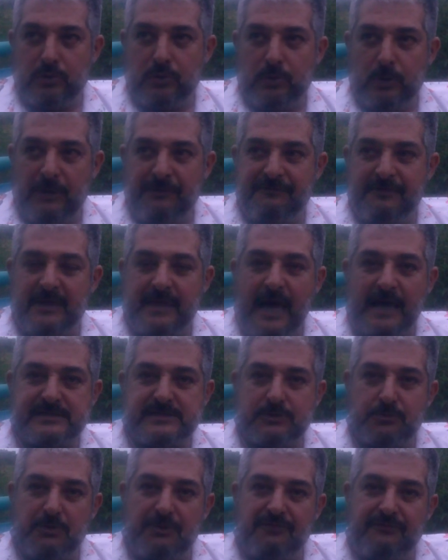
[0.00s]
if it has
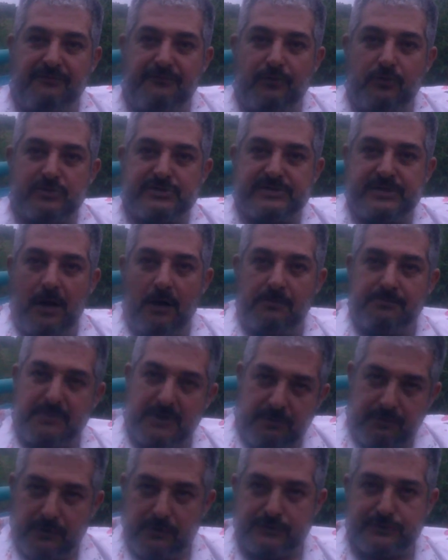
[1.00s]
to be forced down
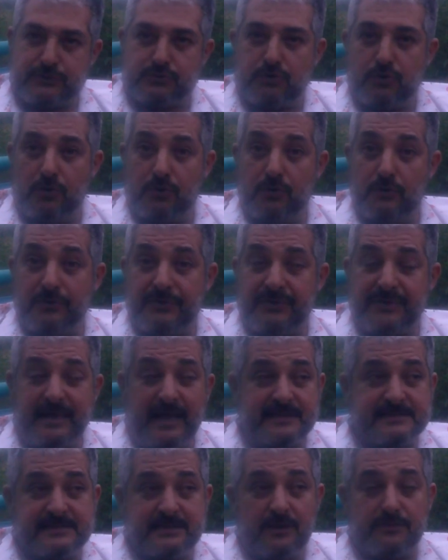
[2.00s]
people's throat,
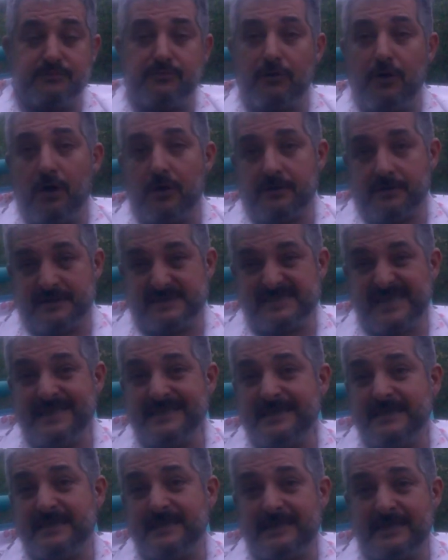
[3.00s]
that's not progress.
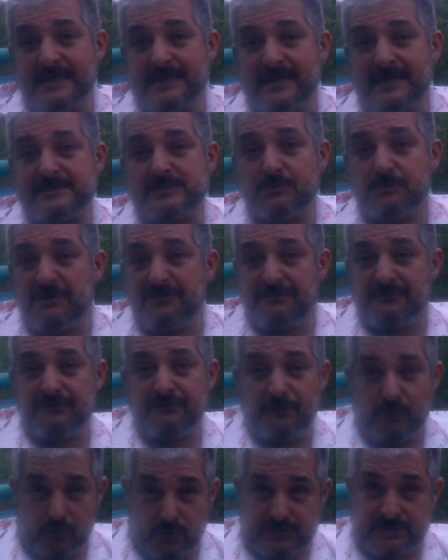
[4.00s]
Anything that has to be
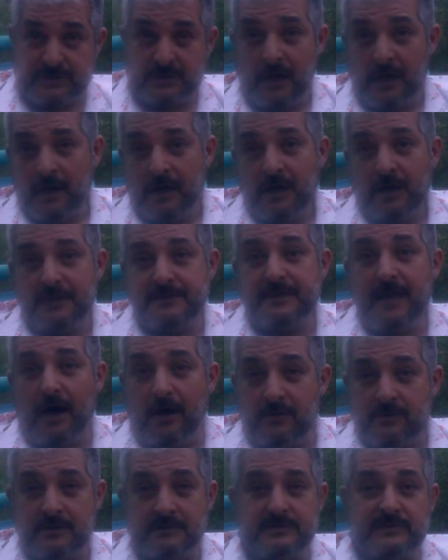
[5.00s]
forced
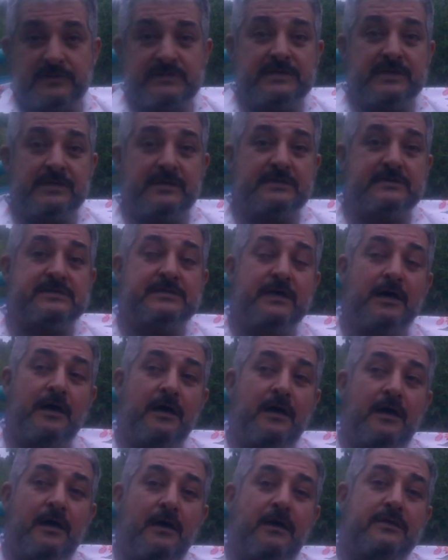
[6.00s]
down, you see this,
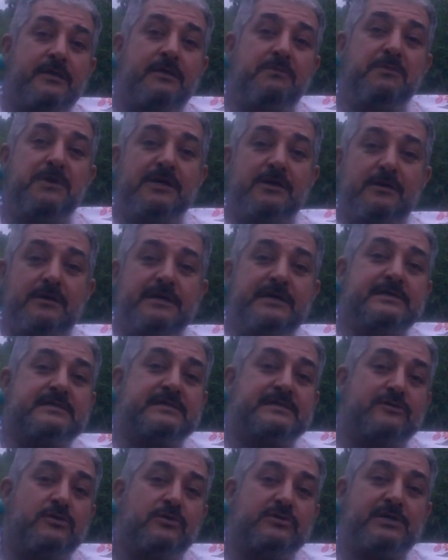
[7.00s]
the Middle
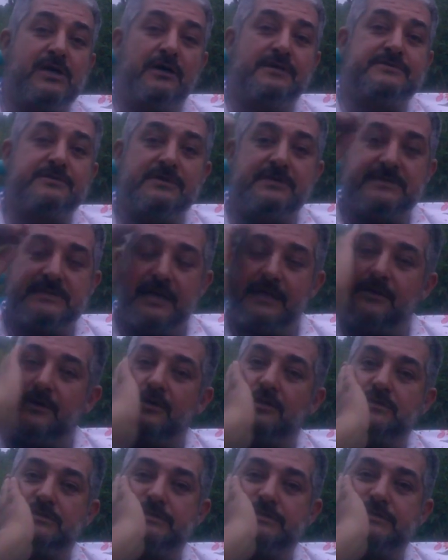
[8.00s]
East, those countries that
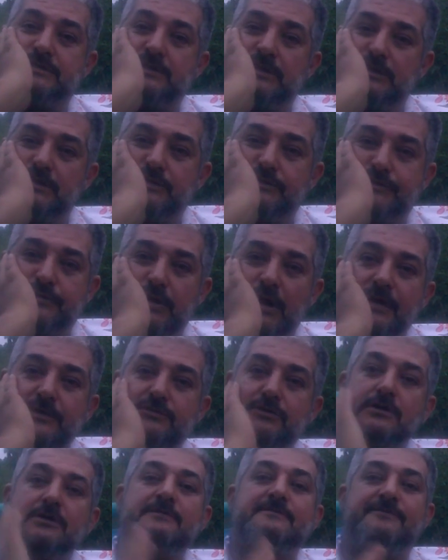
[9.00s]
are still trying
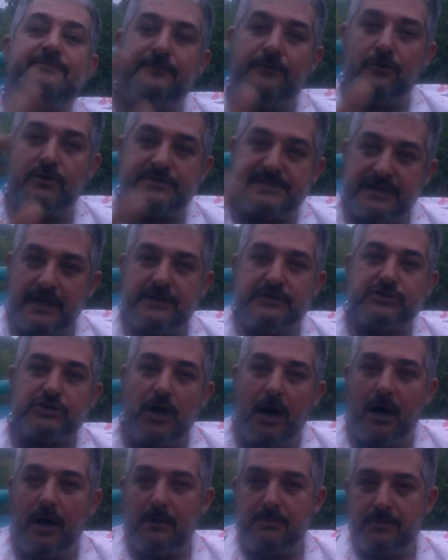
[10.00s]
to enforce
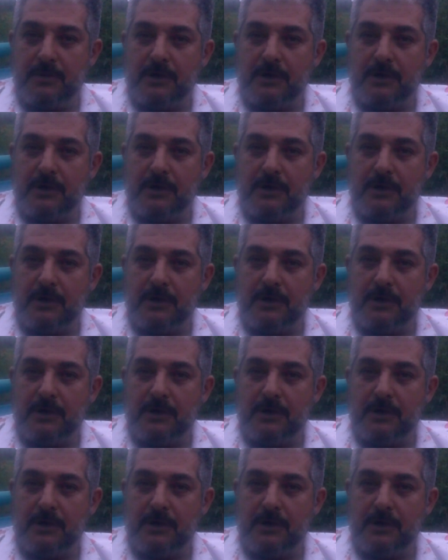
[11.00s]
hijab,